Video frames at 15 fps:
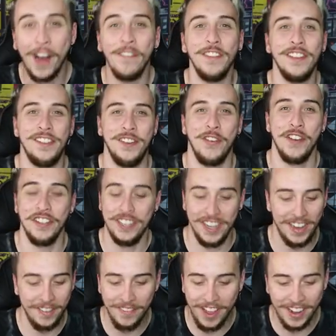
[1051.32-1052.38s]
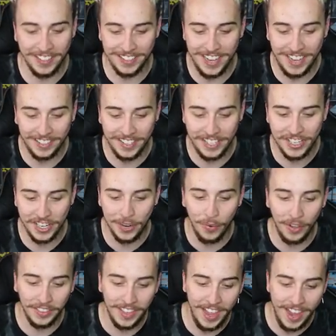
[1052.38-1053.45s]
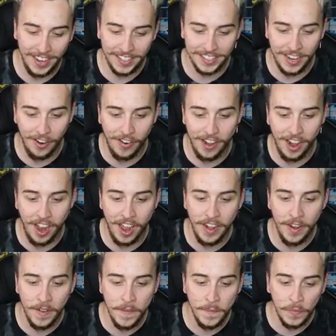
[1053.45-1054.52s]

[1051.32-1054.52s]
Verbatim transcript: of the Torchic. I'm not exactly sure what the heck's going on.